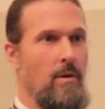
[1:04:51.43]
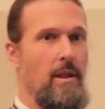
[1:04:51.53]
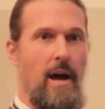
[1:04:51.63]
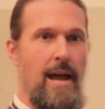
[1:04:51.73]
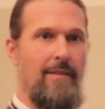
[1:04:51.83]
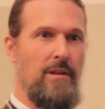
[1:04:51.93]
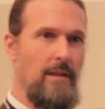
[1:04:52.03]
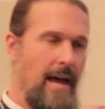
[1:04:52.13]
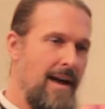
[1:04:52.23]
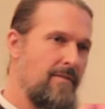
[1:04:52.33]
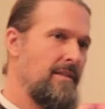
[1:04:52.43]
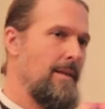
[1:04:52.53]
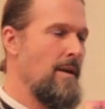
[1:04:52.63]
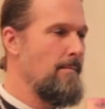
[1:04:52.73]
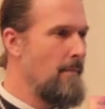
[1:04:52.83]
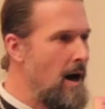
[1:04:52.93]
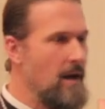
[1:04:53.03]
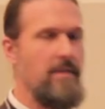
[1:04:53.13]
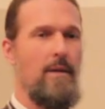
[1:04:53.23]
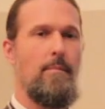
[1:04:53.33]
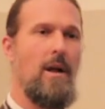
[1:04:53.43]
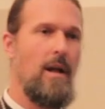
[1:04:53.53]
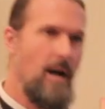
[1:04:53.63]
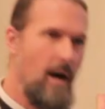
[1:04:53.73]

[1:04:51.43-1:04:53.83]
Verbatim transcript: Really, I have to laugh at them and mock them